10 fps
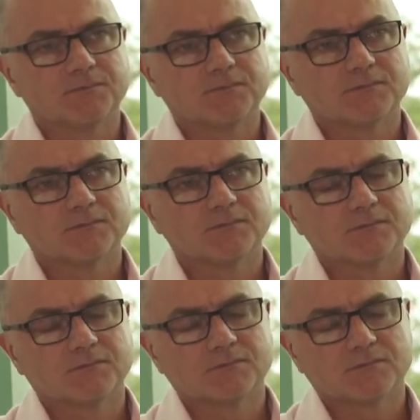
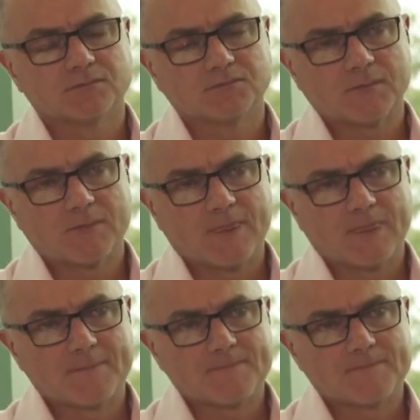So, what can
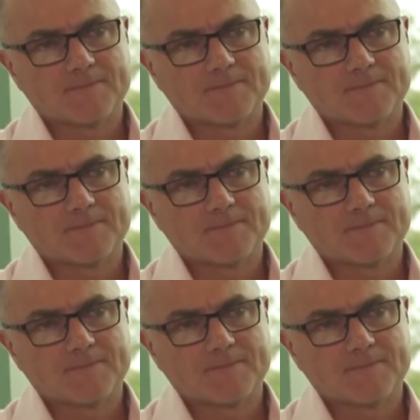industry